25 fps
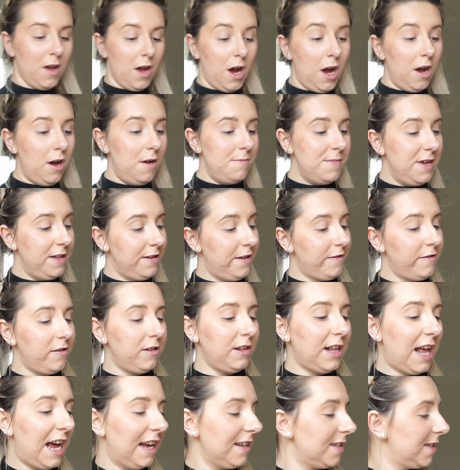And then the
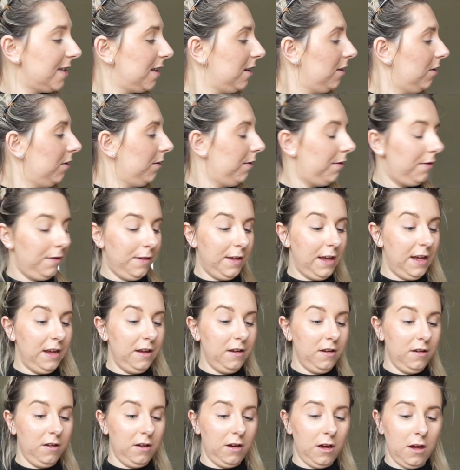last little
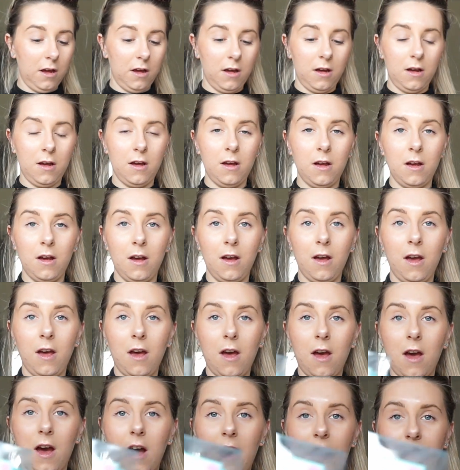thing,
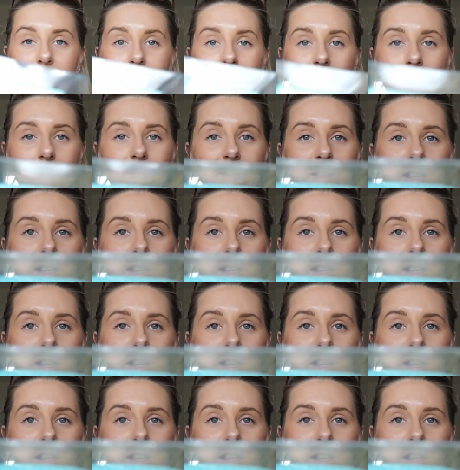I found